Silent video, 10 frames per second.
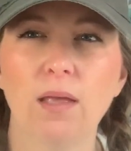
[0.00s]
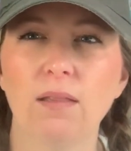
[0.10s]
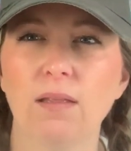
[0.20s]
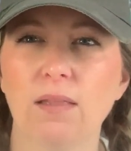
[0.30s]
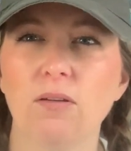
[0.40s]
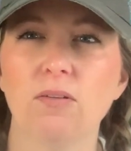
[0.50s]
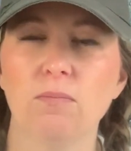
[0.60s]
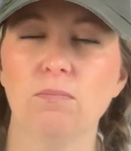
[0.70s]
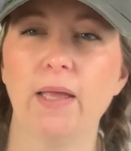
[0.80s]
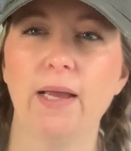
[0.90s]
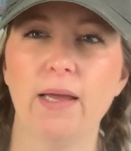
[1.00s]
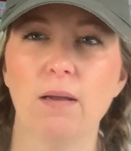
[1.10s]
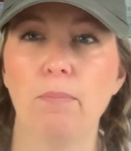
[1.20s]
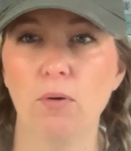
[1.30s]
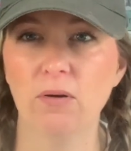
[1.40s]
and that they'll like kind
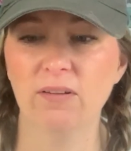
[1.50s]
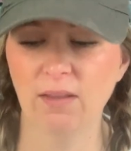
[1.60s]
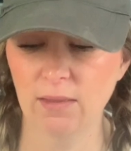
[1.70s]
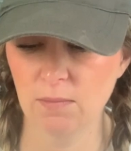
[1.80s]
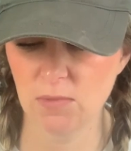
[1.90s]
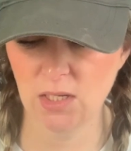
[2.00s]
of bulk send them to